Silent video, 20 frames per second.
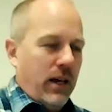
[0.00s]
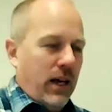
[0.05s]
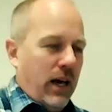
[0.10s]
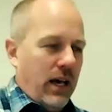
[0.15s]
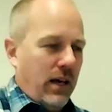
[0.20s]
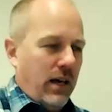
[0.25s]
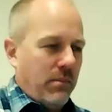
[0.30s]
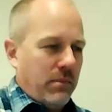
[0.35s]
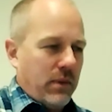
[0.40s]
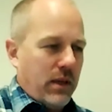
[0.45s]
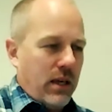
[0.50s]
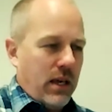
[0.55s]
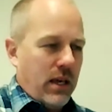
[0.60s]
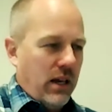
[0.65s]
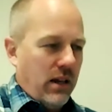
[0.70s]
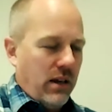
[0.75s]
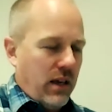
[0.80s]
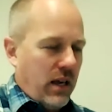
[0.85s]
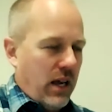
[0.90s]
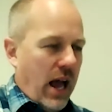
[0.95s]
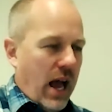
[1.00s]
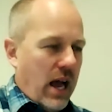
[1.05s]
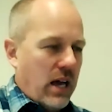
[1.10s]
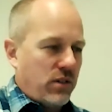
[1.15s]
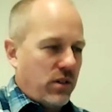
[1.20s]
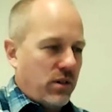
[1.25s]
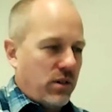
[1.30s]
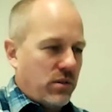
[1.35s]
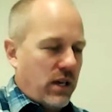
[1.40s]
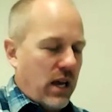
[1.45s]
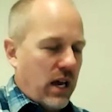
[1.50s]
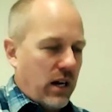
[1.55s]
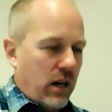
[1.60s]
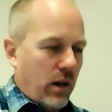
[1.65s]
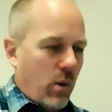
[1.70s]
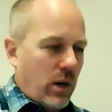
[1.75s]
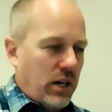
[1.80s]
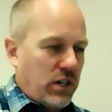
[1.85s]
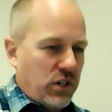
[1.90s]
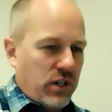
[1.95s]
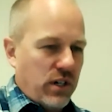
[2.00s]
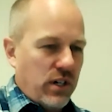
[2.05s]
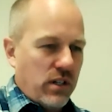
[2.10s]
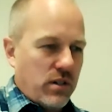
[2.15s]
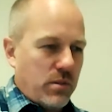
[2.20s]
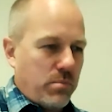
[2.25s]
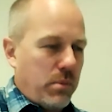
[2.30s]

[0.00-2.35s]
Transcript: can ask those kind of questions.